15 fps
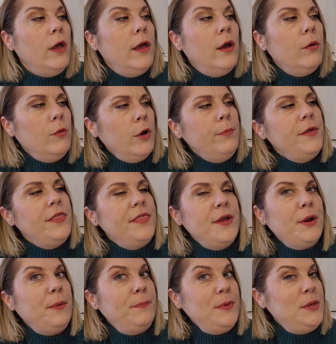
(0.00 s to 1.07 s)

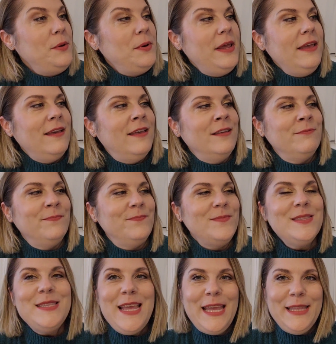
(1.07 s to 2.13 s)
Aromatherapeutic
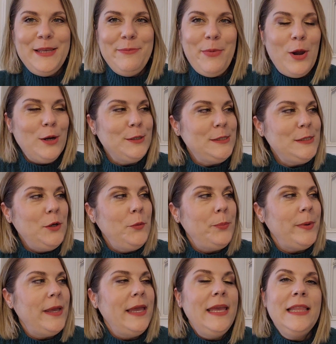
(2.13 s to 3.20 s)
Daily Bar Soap
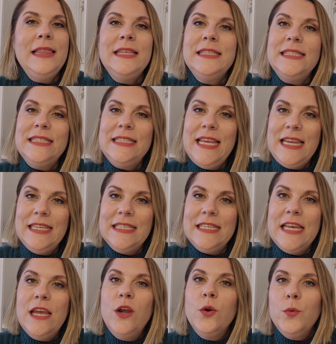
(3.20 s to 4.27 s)
in the scent
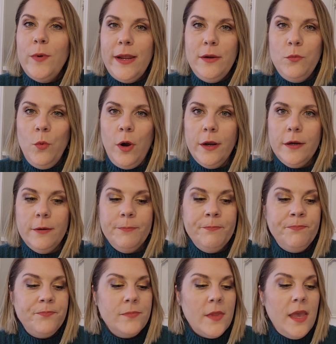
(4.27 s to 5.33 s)
Rainwater.
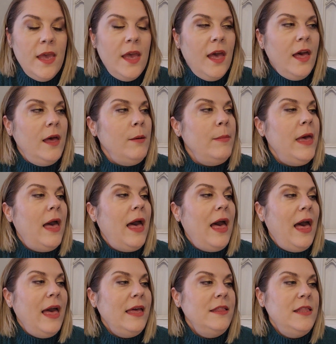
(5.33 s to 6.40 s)

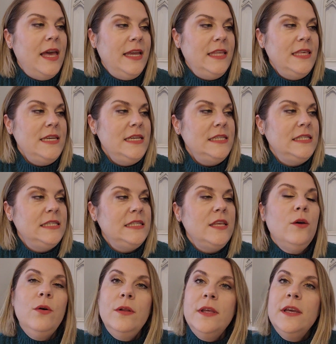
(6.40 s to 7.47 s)
I like this. The
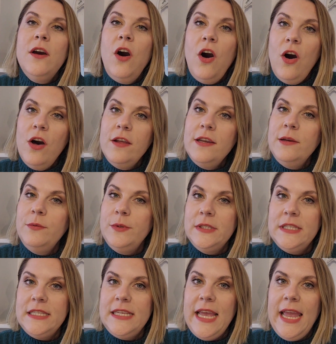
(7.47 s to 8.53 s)
only con I will
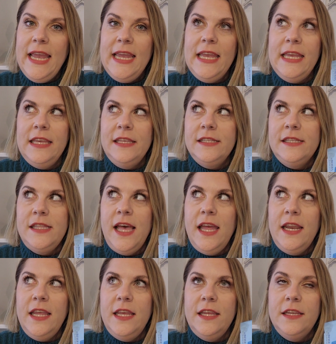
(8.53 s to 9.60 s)
say is
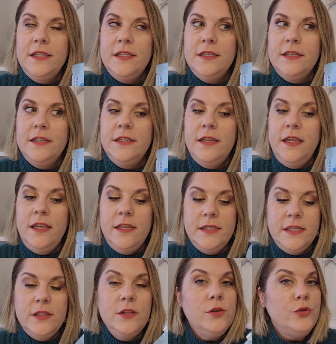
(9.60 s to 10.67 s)
that it is
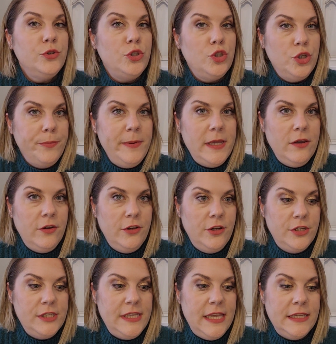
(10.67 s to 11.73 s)
a little stripping on your
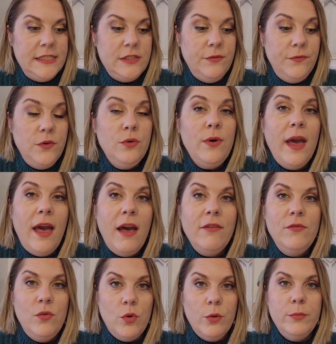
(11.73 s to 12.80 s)
skin. So if you have
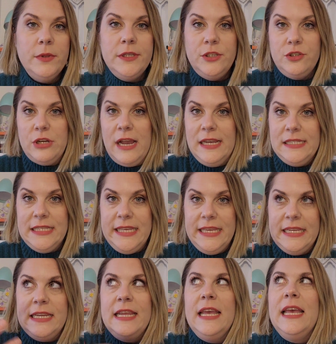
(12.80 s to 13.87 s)
normally dry
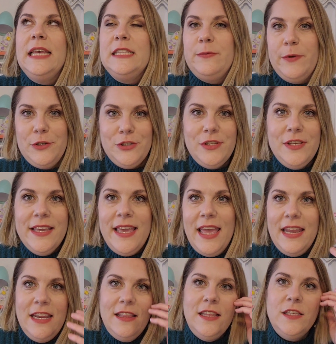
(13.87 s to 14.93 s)
skin, especially
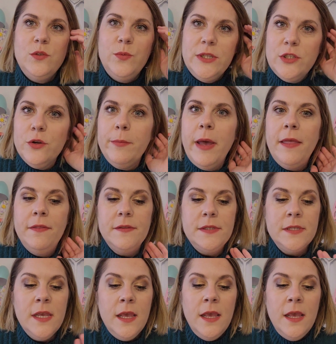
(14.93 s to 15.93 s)
again in these winter months,